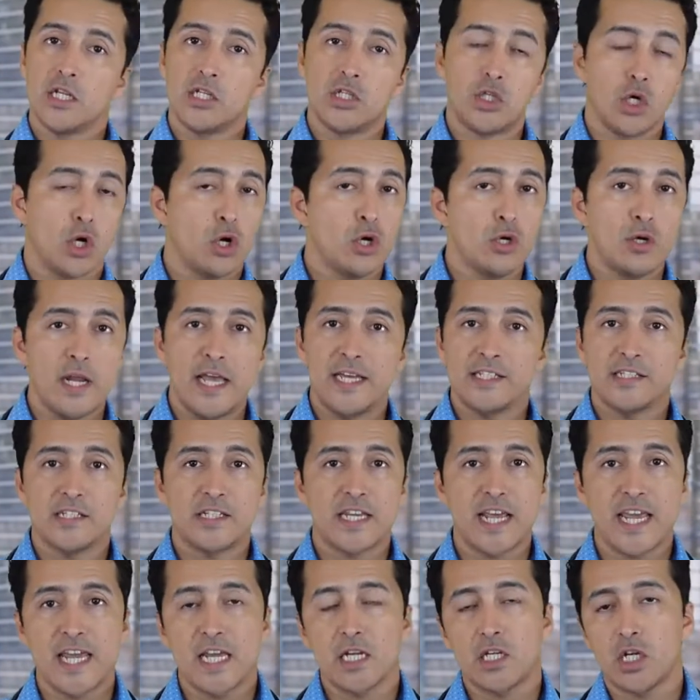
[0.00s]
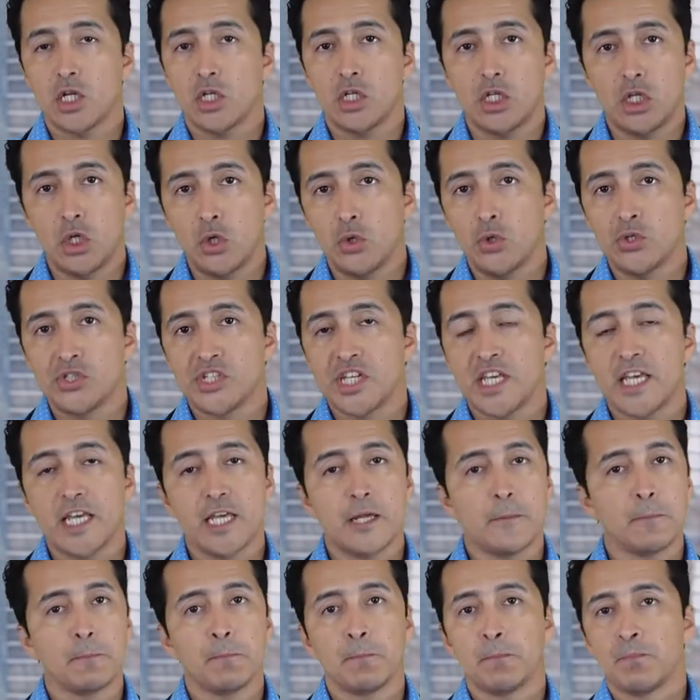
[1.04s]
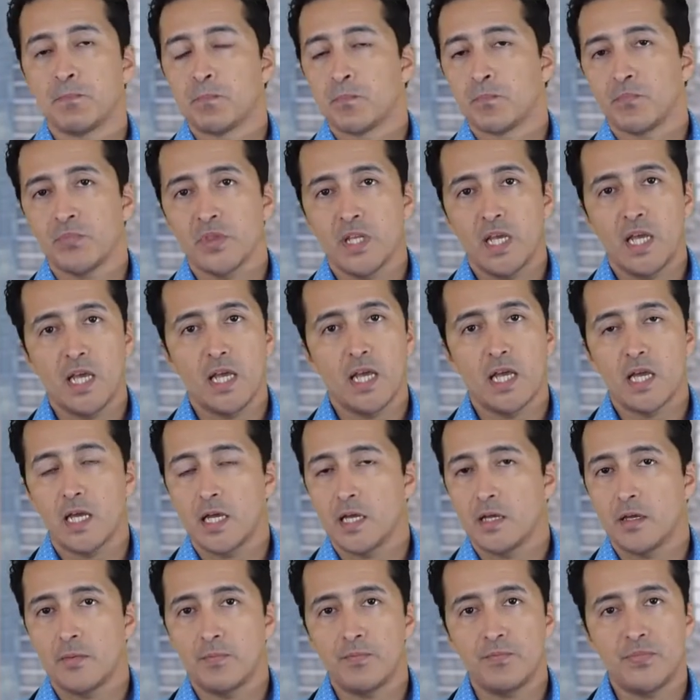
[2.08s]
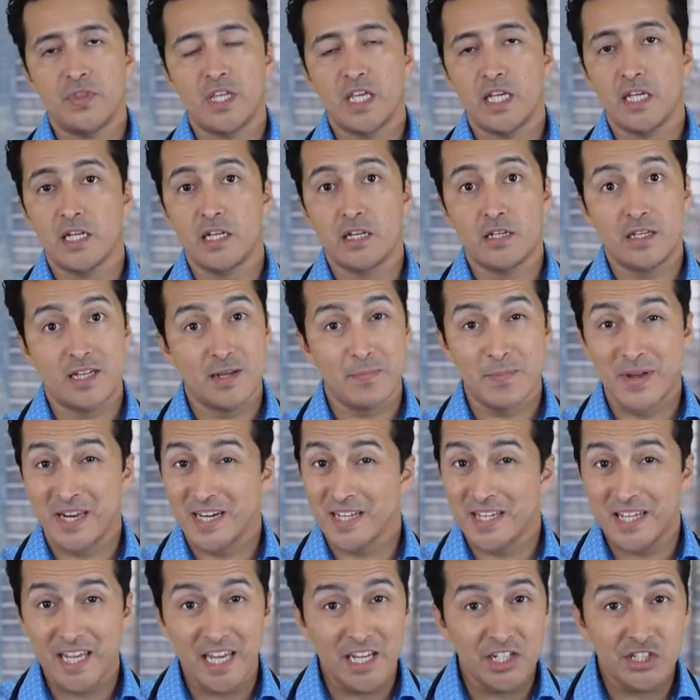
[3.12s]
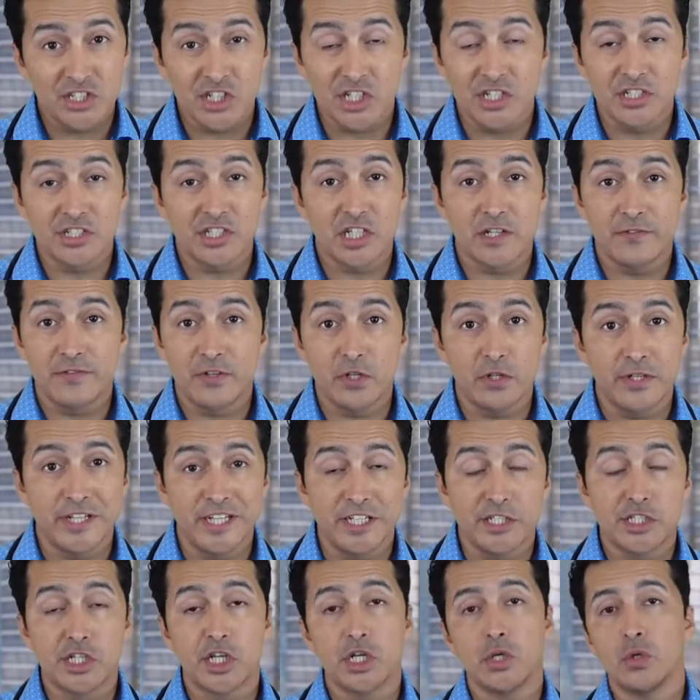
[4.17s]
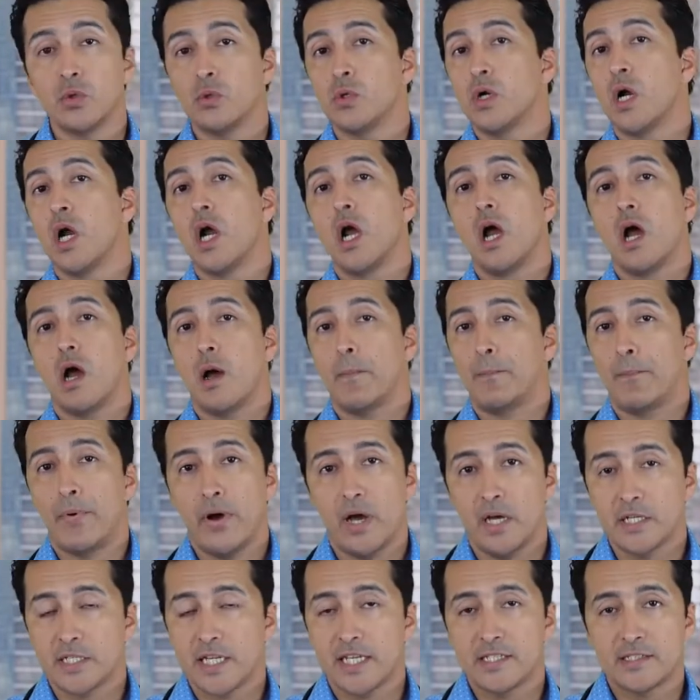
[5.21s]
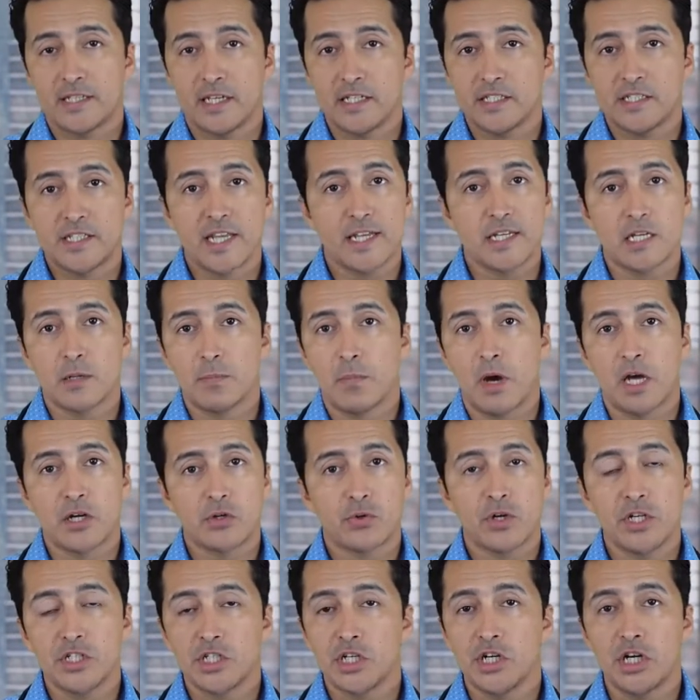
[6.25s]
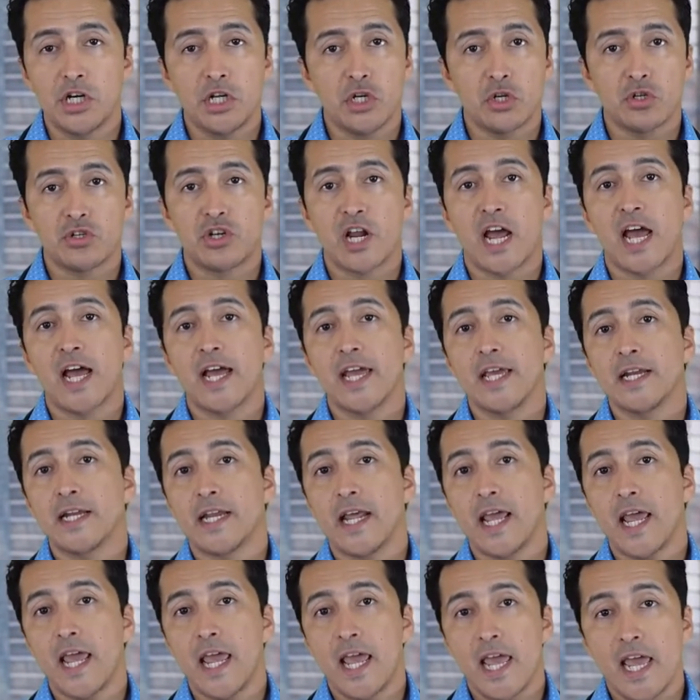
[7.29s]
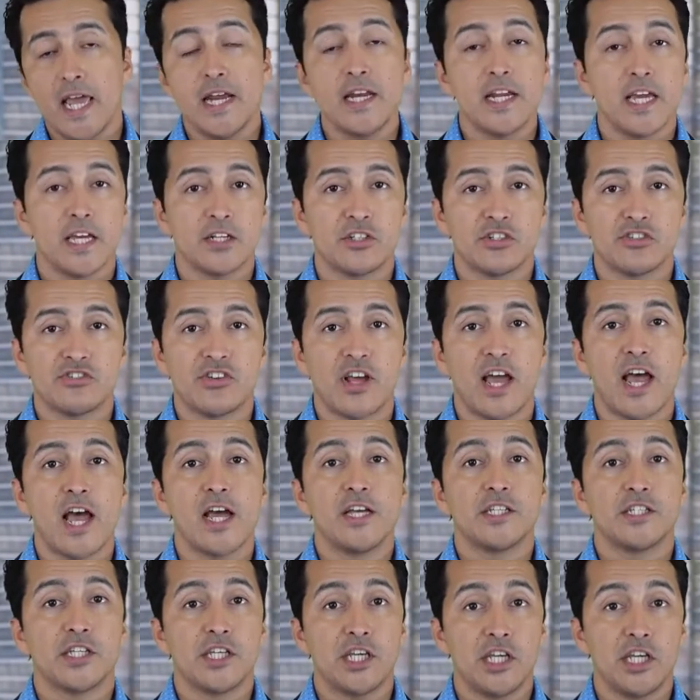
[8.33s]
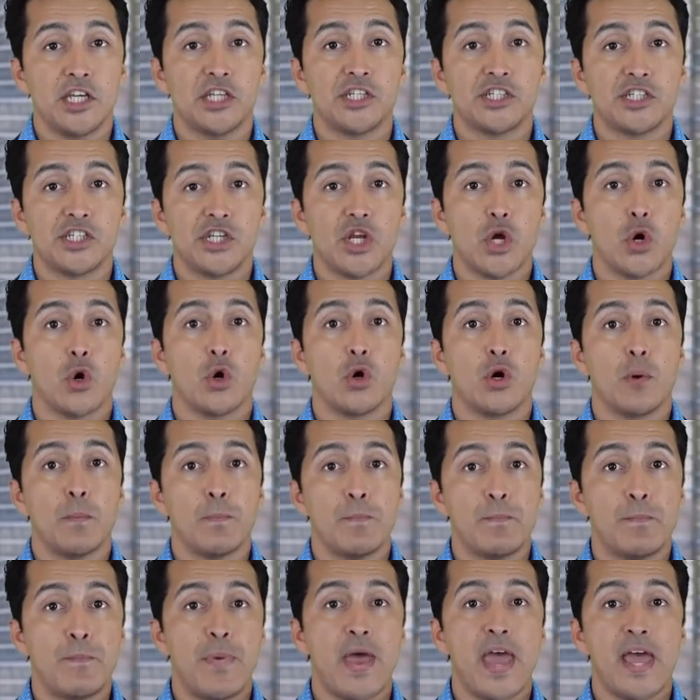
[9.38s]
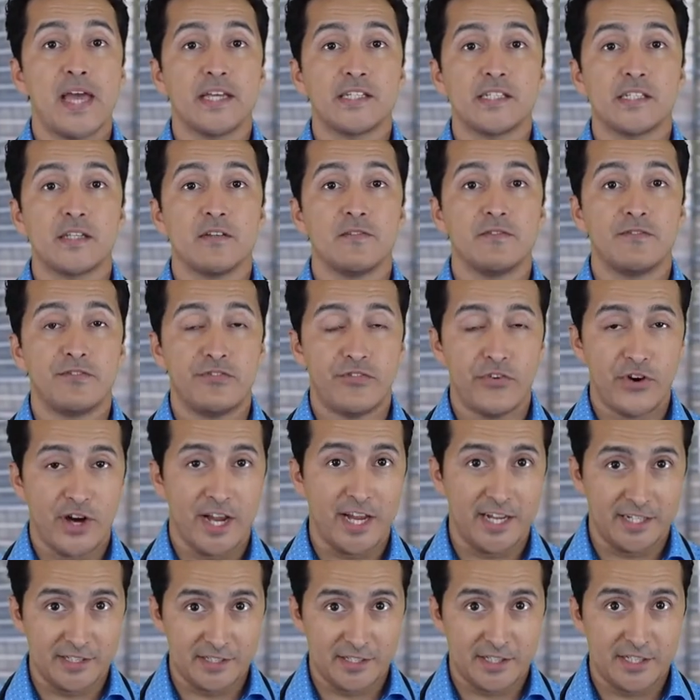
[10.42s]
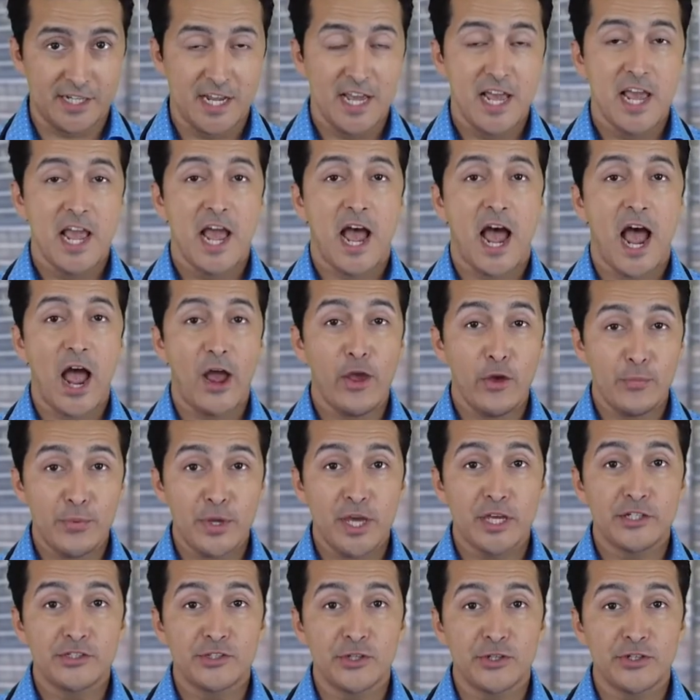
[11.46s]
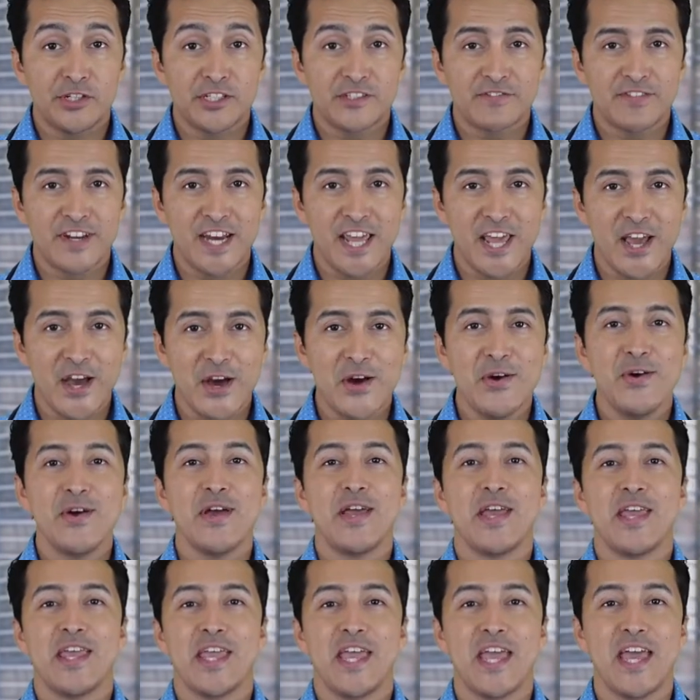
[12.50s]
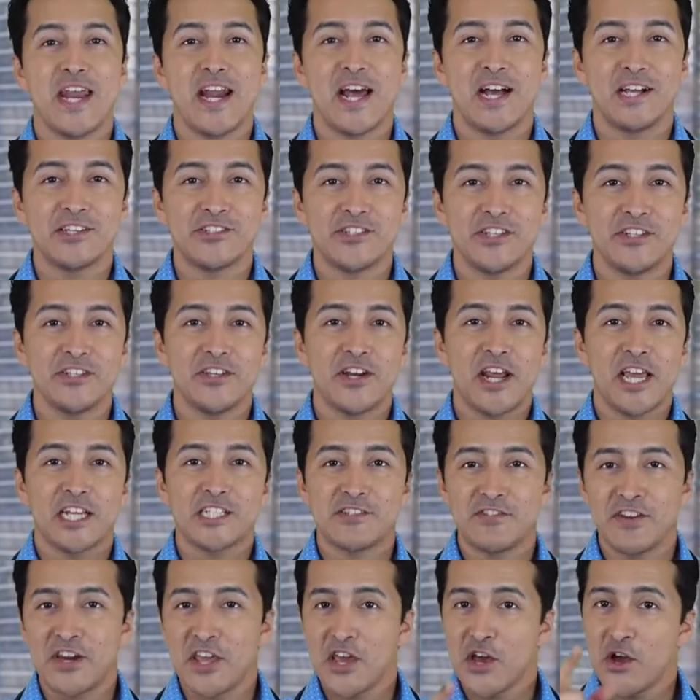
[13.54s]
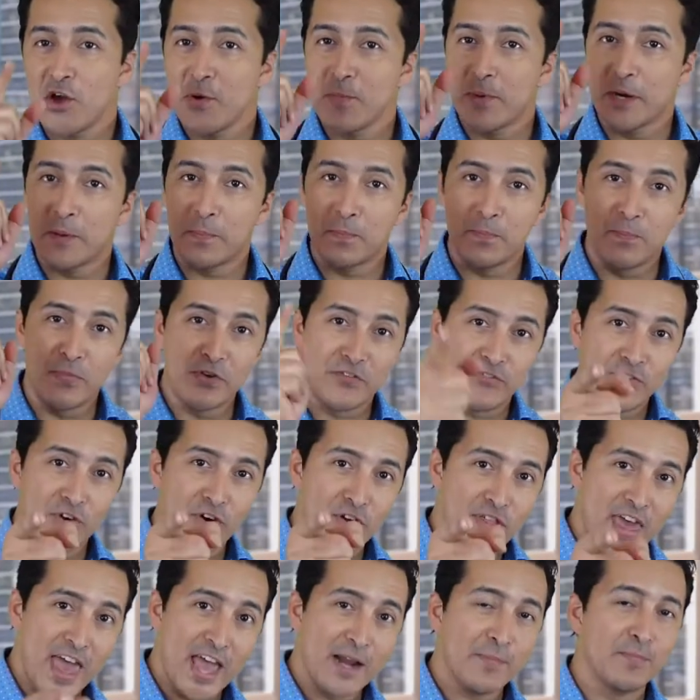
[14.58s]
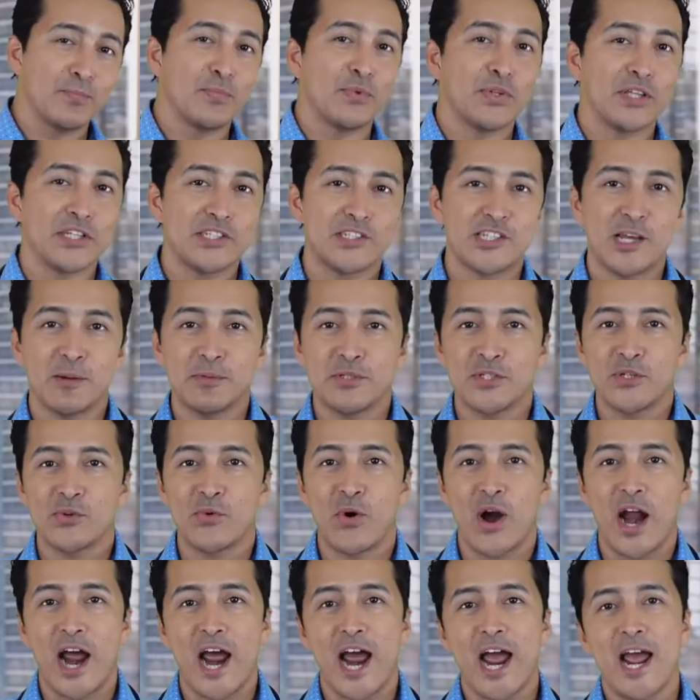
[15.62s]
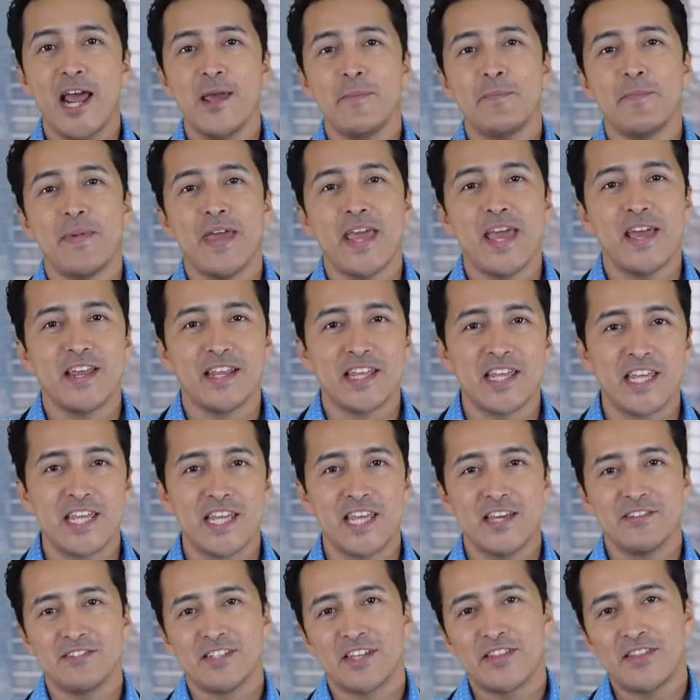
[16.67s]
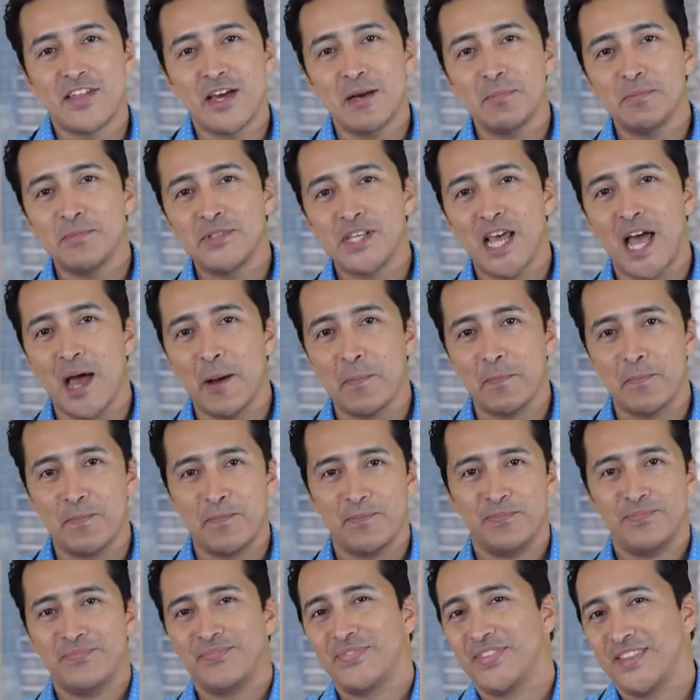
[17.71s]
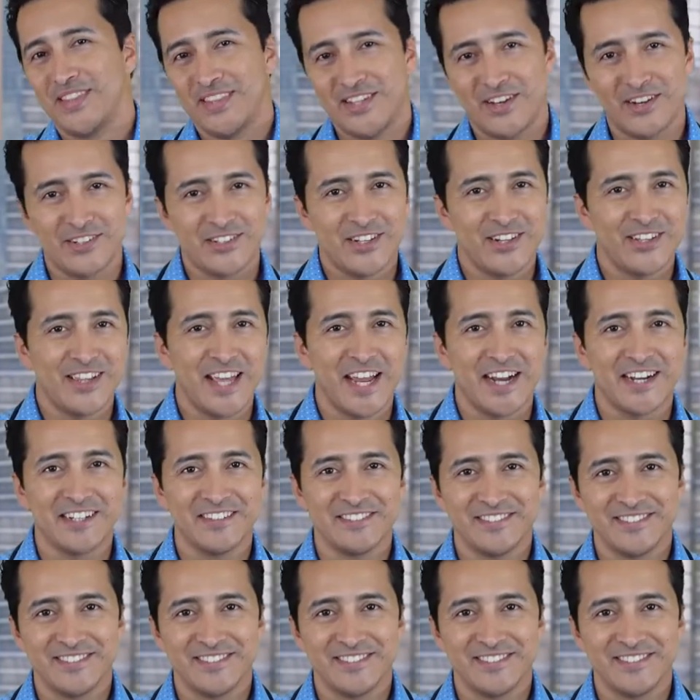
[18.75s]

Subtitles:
Don't hesitate using the medications if you need to. But as I said, the moderation in your diet and exercise is your best friends. I hope you enjoyed this video, and I'll see you in the next video. But before that, please subscribe and give it a thumbs up. Talk to you later.